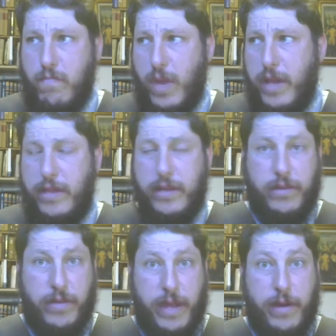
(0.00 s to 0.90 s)

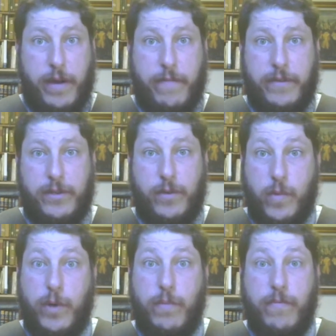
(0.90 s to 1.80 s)
this or that office in
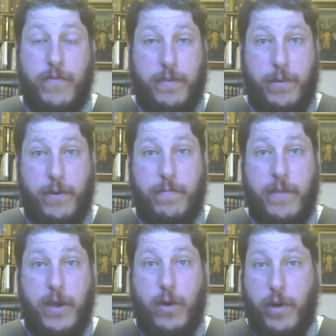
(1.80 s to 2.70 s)
Rome for the Pope
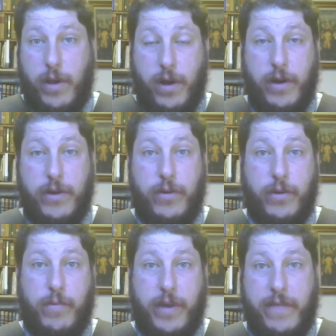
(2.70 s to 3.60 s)
or a cardinal
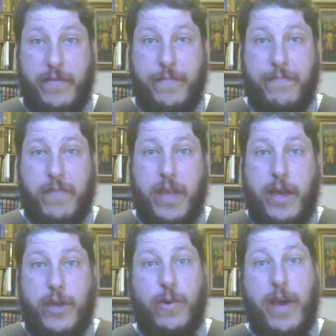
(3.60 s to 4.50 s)
or whatever,
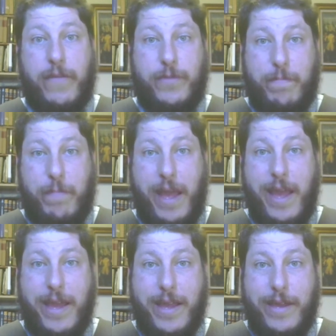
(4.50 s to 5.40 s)
you have to
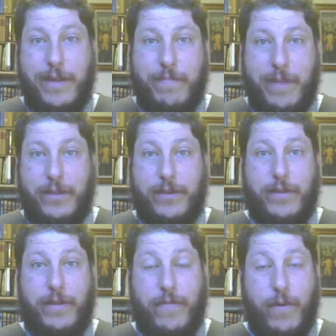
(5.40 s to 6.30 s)
pay
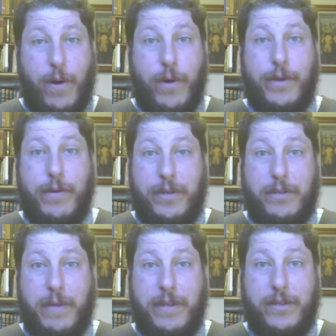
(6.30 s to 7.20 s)
basically for all your
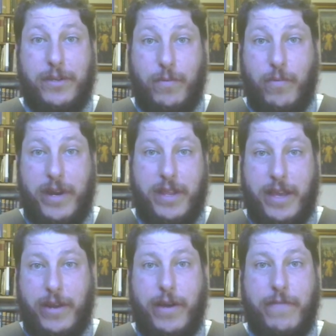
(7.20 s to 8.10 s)
expenses in running
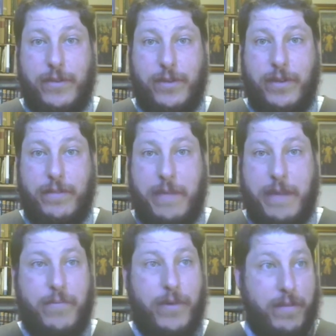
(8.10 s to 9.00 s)
that office all the
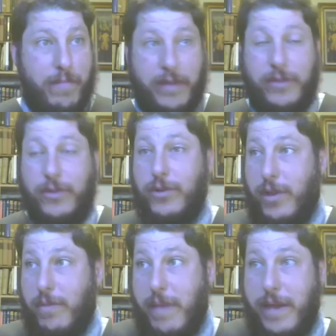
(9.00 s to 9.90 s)
people all the messengers
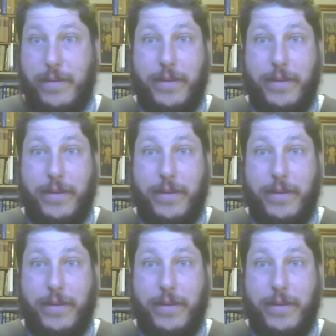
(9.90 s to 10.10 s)
all the mail